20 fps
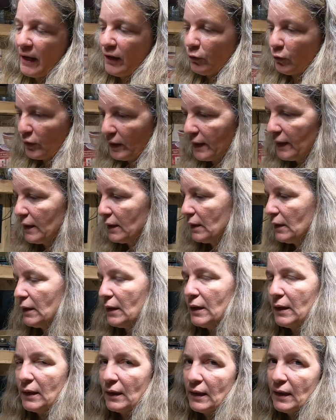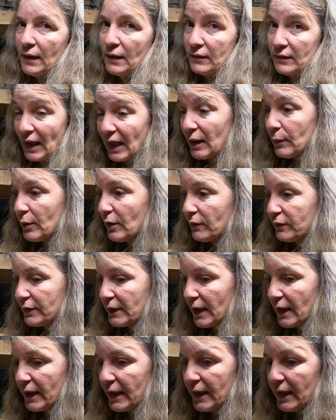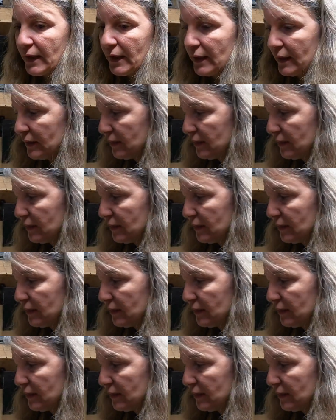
a real table for out here